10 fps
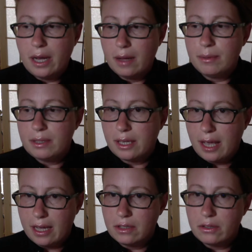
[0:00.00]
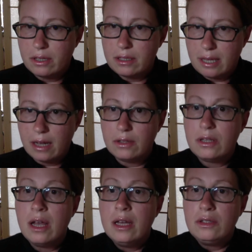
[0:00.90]
helps the cancerous
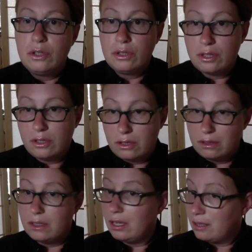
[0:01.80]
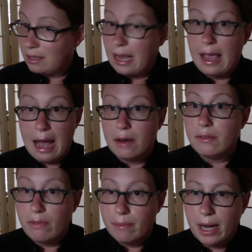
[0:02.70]
cells to stay out
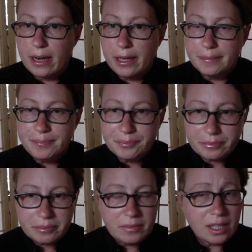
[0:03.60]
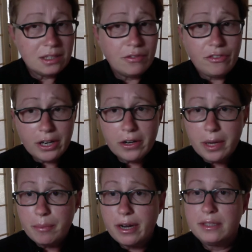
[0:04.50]
of the body. It's a very
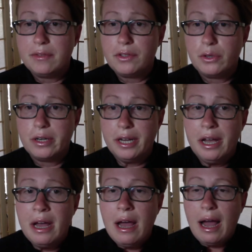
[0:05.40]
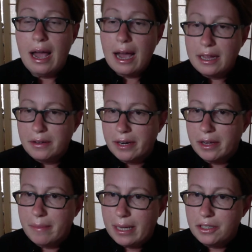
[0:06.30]
impressive story. I highly
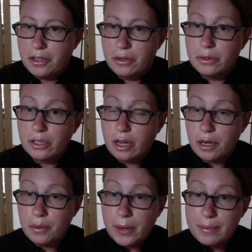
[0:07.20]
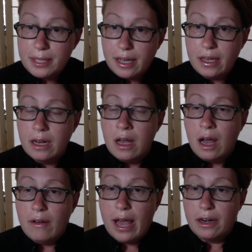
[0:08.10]
recommend you look on our website
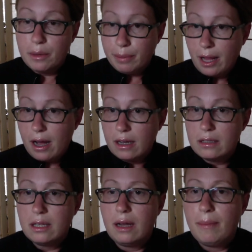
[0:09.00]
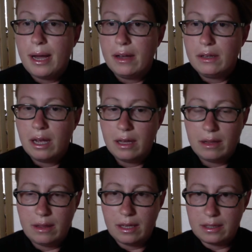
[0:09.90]
at our blogs about
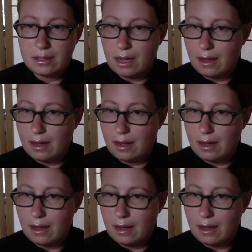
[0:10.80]
this